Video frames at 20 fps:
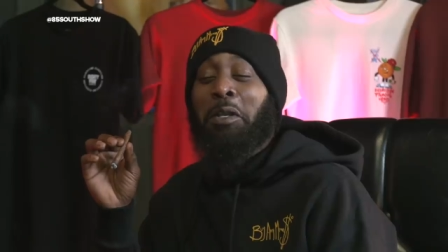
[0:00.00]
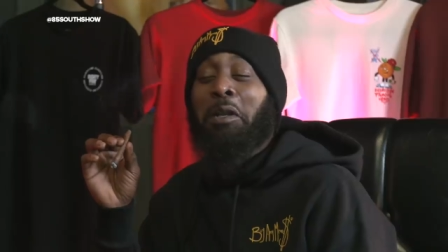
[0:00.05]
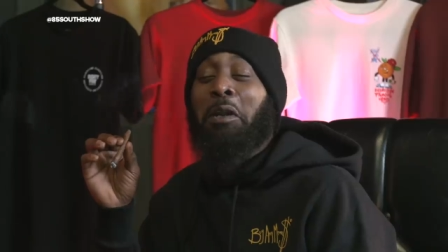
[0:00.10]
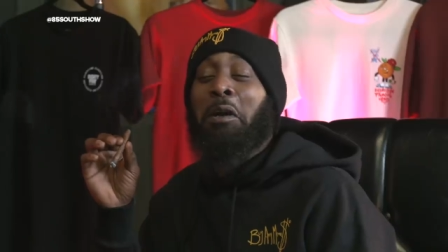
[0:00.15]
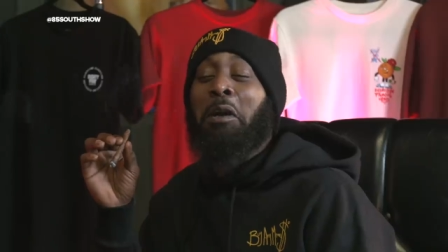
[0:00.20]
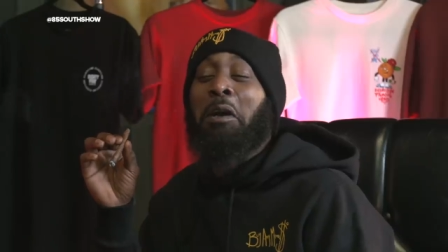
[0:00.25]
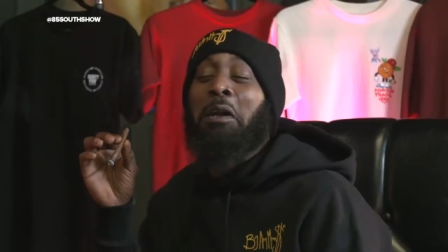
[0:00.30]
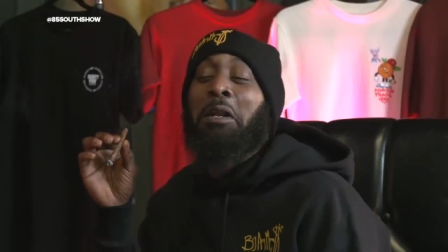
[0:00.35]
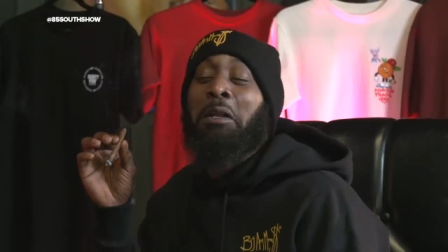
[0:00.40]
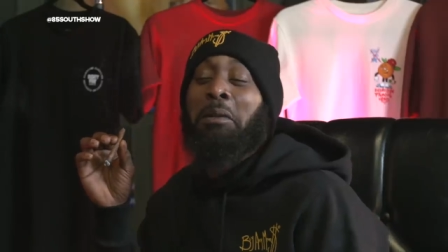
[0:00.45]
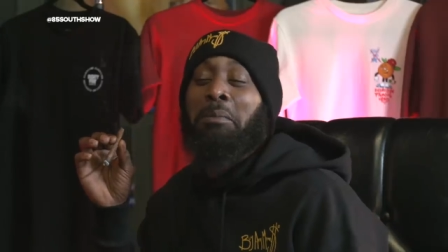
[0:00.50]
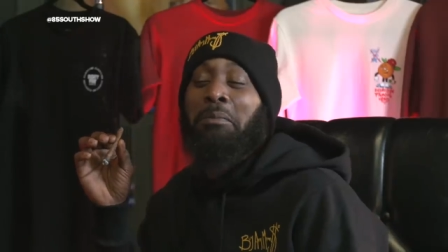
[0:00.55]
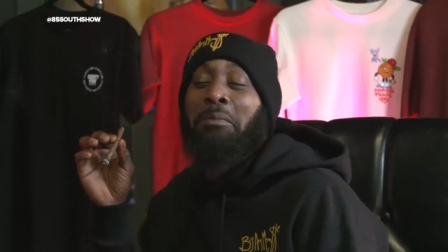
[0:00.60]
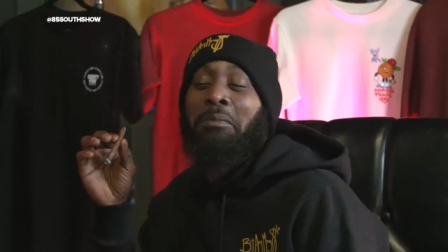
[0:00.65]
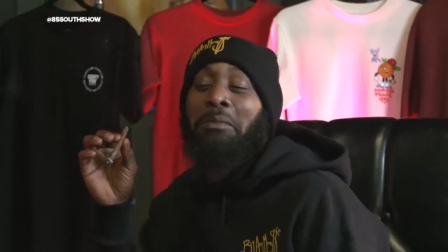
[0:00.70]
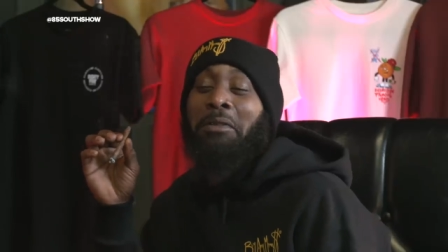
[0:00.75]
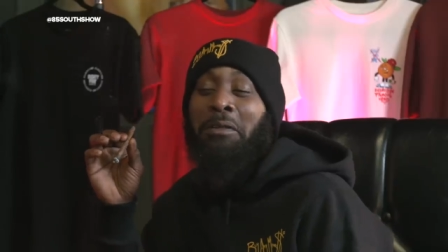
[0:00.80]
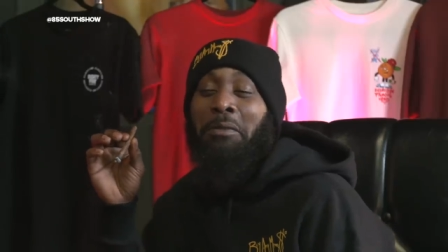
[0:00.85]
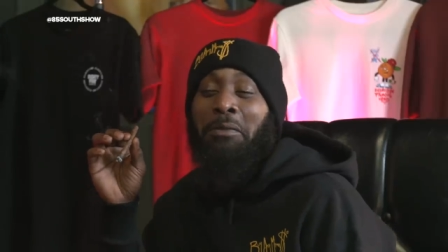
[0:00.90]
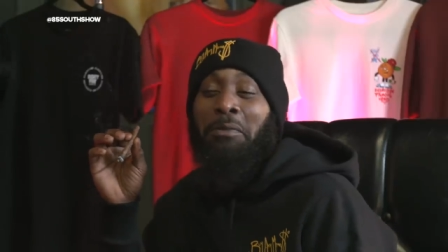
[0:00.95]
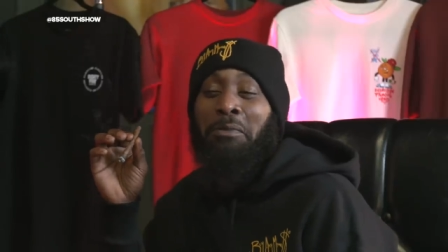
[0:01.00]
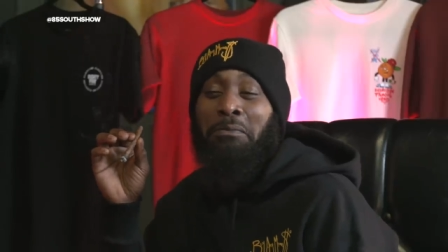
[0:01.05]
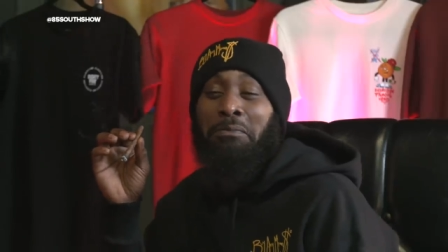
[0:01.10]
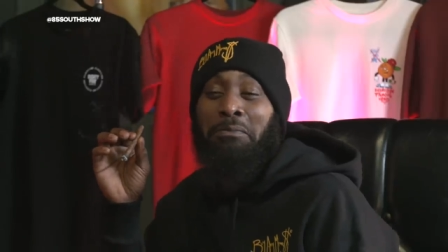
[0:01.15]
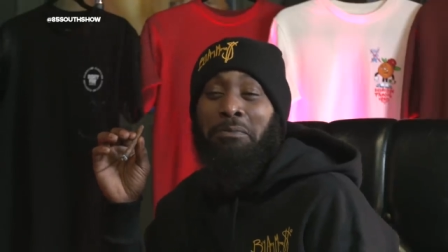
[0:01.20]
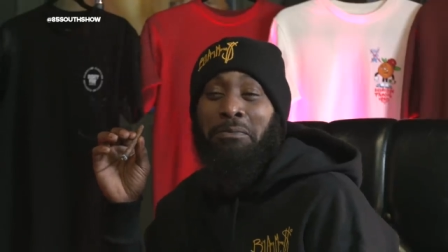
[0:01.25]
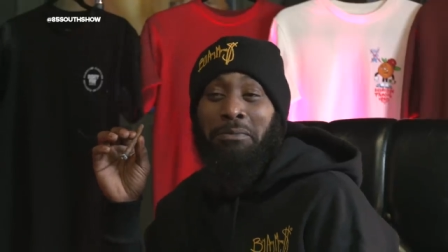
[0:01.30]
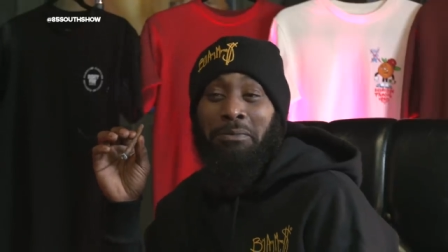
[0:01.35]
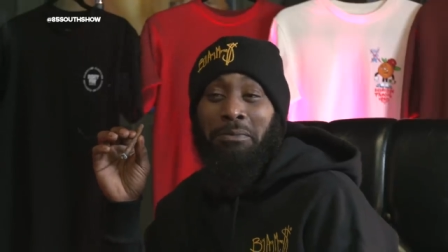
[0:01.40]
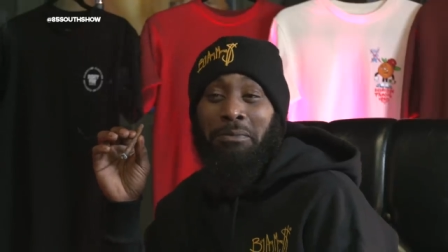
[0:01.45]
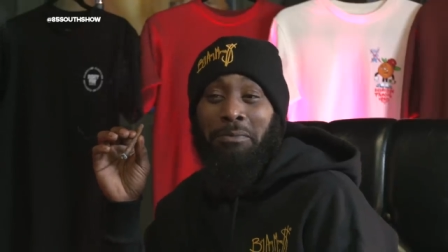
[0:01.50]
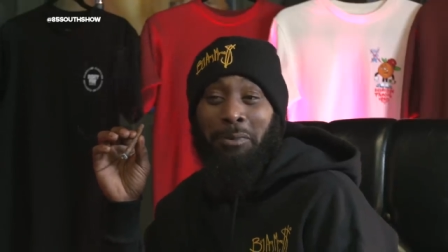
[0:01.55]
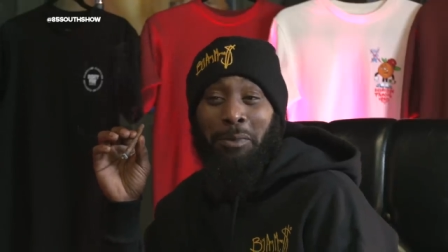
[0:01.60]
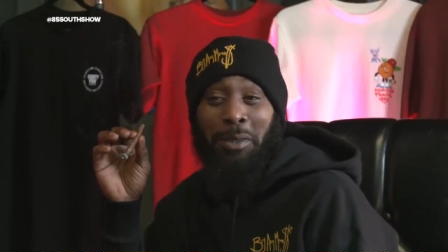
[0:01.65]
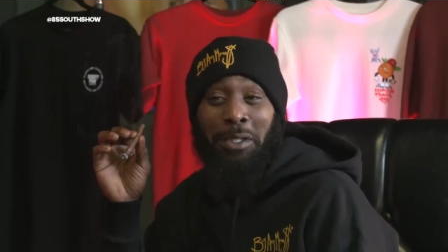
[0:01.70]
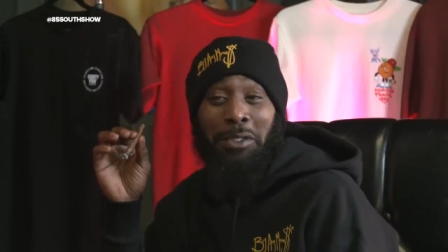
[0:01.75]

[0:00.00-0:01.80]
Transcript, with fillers: we call it?